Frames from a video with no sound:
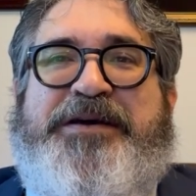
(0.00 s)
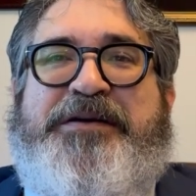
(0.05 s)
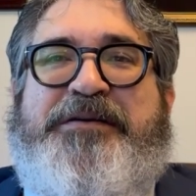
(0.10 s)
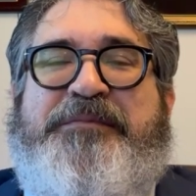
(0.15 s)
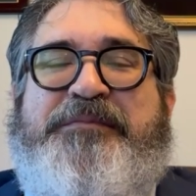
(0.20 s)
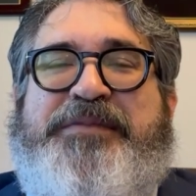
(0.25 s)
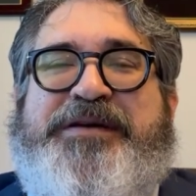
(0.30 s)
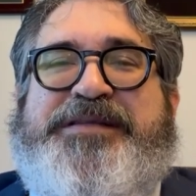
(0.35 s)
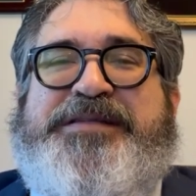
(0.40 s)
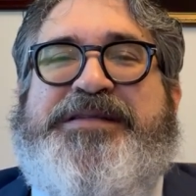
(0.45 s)

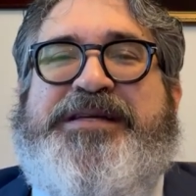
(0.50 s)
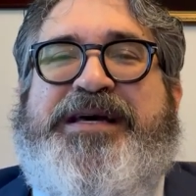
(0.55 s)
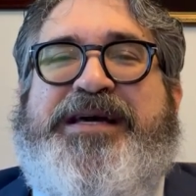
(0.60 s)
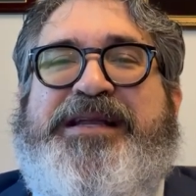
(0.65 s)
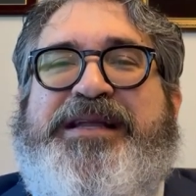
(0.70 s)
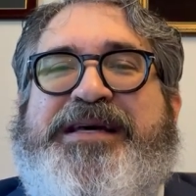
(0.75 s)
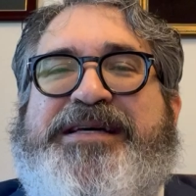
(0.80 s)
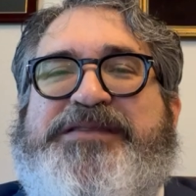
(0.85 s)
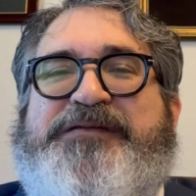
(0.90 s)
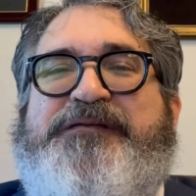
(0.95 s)
but say,
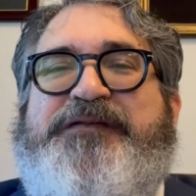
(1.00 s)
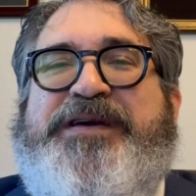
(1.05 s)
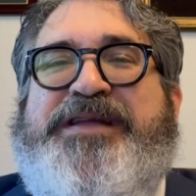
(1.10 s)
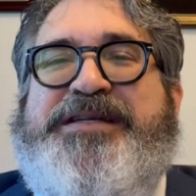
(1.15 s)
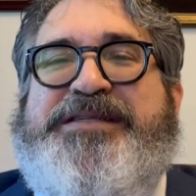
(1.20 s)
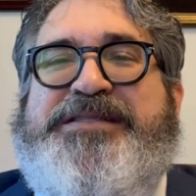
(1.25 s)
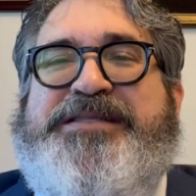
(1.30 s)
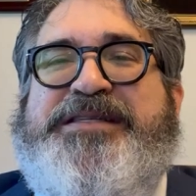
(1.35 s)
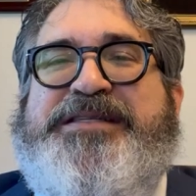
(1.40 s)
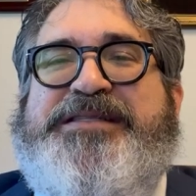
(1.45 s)
let's
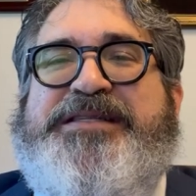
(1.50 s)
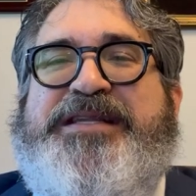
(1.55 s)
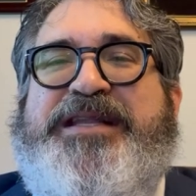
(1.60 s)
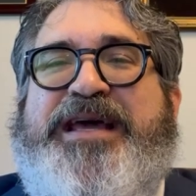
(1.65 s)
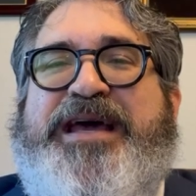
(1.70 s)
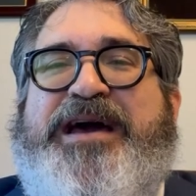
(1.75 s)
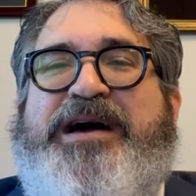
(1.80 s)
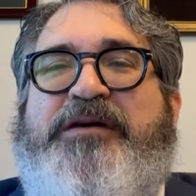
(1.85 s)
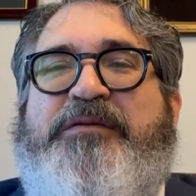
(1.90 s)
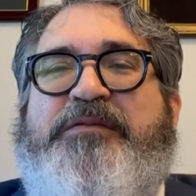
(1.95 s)
finish this
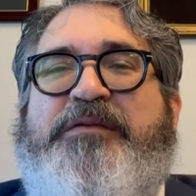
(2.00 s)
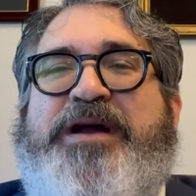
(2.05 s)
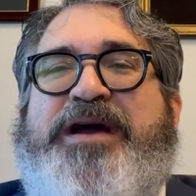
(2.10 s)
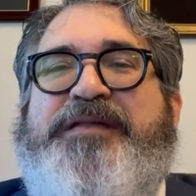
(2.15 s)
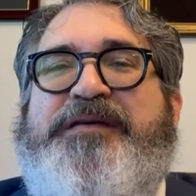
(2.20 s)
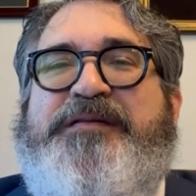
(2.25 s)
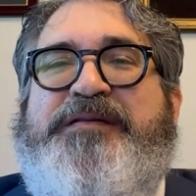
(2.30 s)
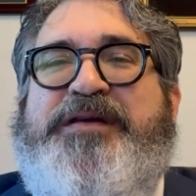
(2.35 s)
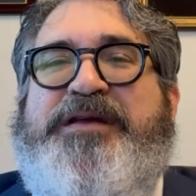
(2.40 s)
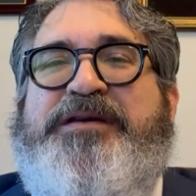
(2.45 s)
now
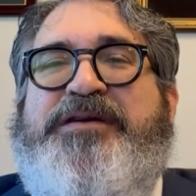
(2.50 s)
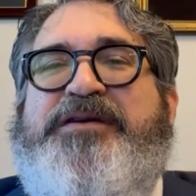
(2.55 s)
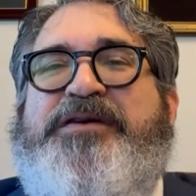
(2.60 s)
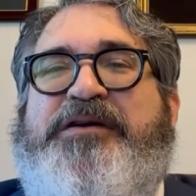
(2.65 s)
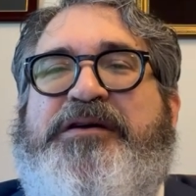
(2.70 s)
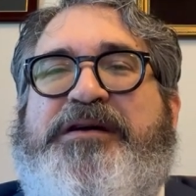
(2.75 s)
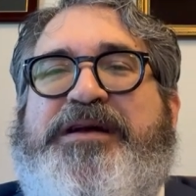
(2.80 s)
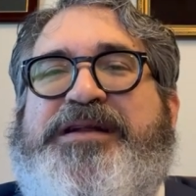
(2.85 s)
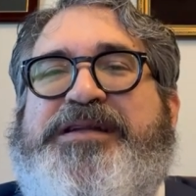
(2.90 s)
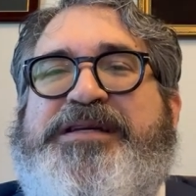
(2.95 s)
rather than
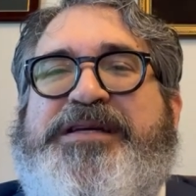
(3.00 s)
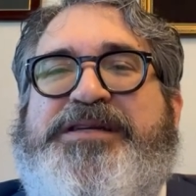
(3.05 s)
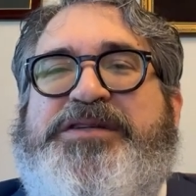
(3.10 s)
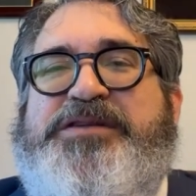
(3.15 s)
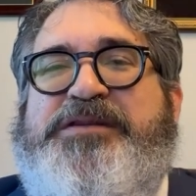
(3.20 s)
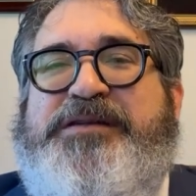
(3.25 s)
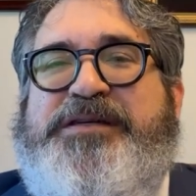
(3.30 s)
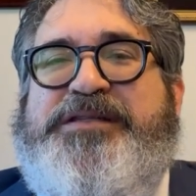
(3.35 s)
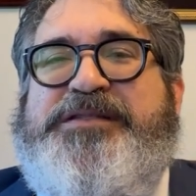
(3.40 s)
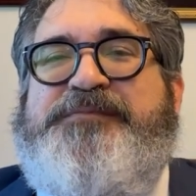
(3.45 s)
incur
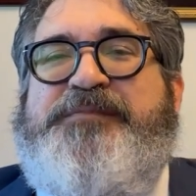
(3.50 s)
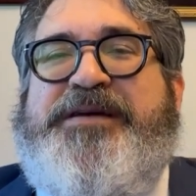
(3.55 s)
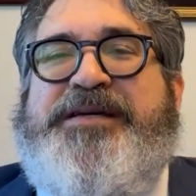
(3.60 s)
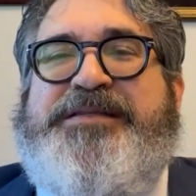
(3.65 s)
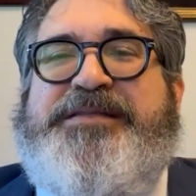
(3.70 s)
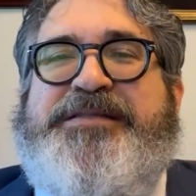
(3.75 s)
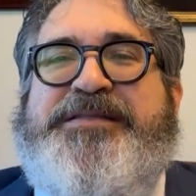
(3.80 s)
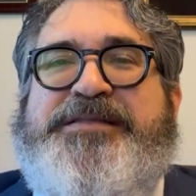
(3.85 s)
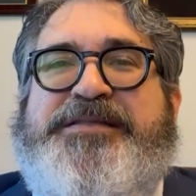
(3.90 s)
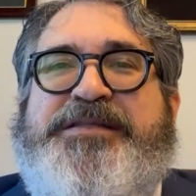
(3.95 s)
additional
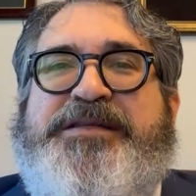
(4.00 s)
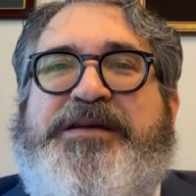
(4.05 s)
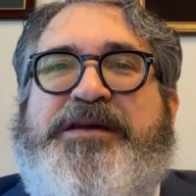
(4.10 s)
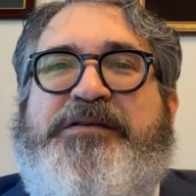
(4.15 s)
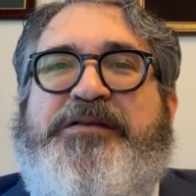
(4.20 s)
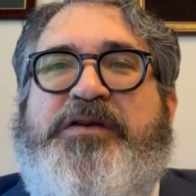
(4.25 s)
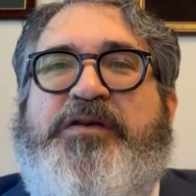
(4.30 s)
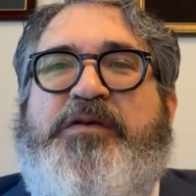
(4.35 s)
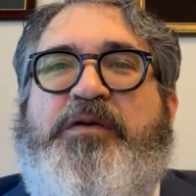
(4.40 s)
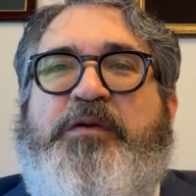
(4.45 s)
expenses to
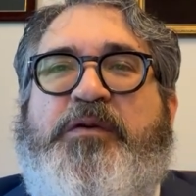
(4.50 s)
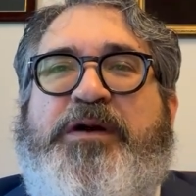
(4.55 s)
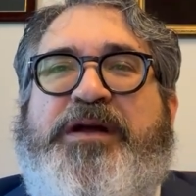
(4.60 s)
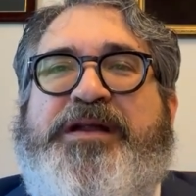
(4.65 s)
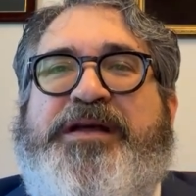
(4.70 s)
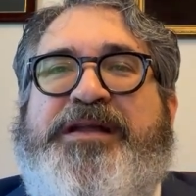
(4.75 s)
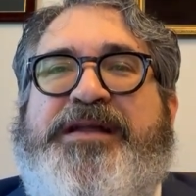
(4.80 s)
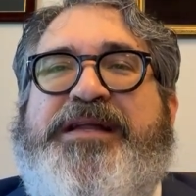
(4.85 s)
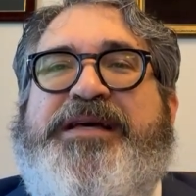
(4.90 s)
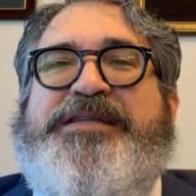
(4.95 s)
go to
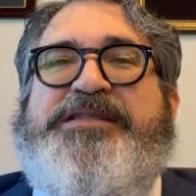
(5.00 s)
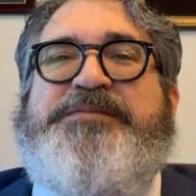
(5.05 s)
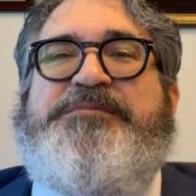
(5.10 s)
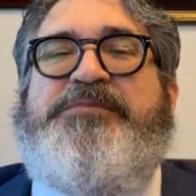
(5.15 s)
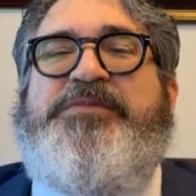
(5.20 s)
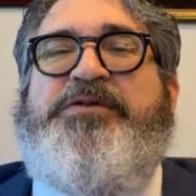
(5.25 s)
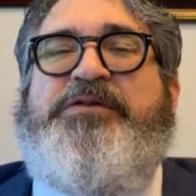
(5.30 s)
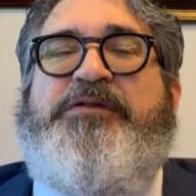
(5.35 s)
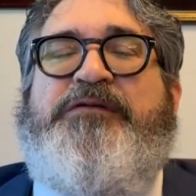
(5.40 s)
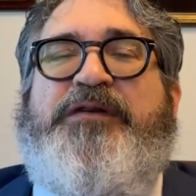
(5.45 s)
court, and let's
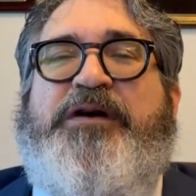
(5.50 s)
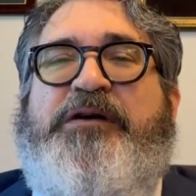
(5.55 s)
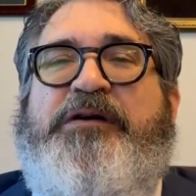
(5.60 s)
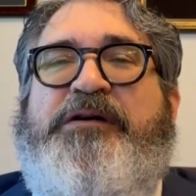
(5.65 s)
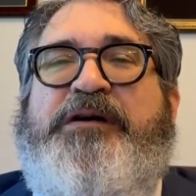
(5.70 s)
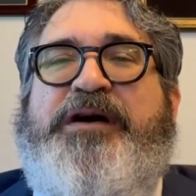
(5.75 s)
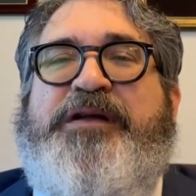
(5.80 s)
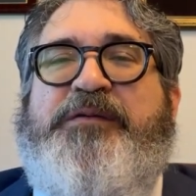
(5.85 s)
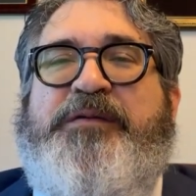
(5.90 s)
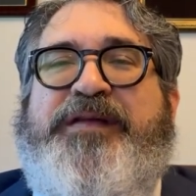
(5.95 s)
move
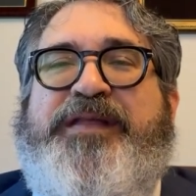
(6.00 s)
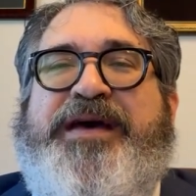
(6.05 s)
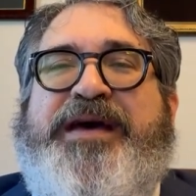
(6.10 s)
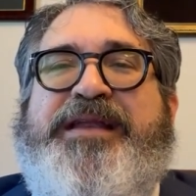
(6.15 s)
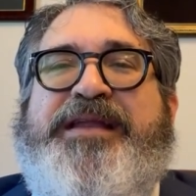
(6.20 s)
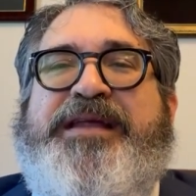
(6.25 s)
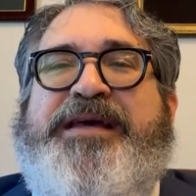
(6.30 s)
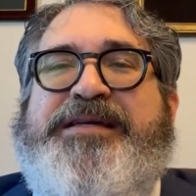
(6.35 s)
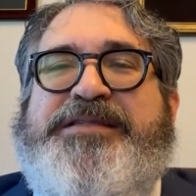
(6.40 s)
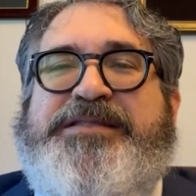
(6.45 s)
on with
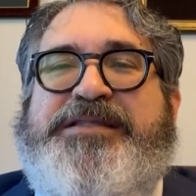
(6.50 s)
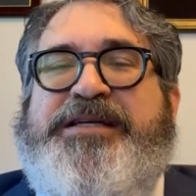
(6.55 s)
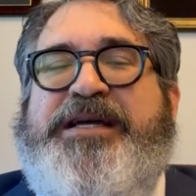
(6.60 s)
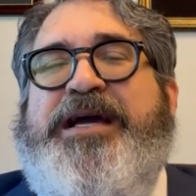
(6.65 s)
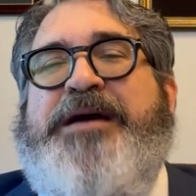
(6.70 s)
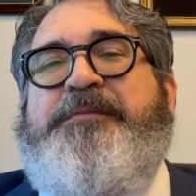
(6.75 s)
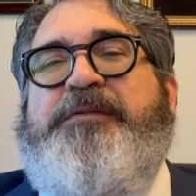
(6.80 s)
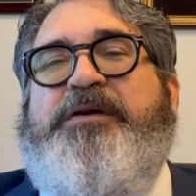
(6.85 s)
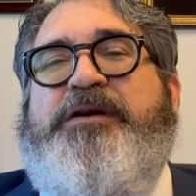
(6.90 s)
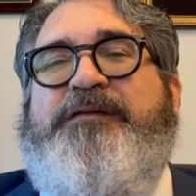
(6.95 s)
that next
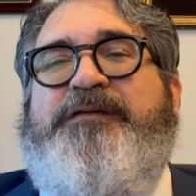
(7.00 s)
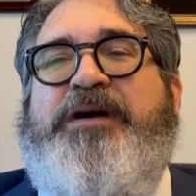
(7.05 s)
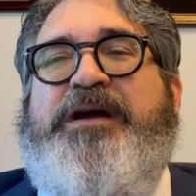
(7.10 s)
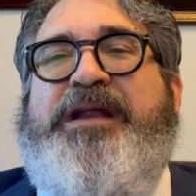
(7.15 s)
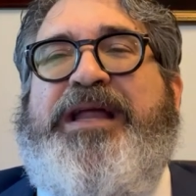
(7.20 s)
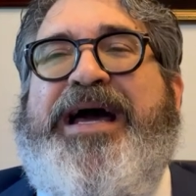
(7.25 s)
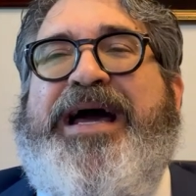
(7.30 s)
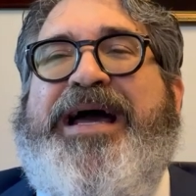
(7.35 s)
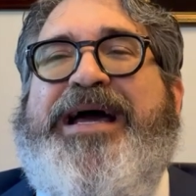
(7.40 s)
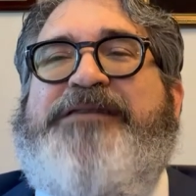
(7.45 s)
chapter of our
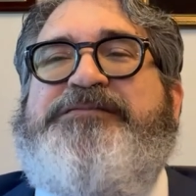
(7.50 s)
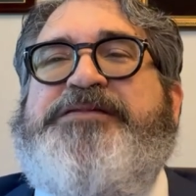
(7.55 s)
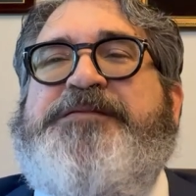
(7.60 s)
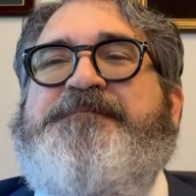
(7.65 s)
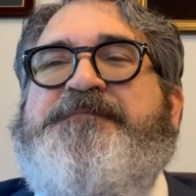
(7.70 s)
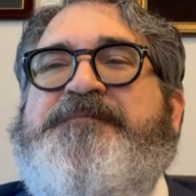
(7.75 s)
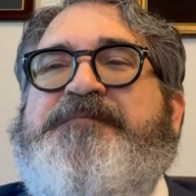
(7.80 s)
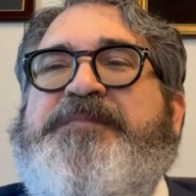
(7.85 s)
lives.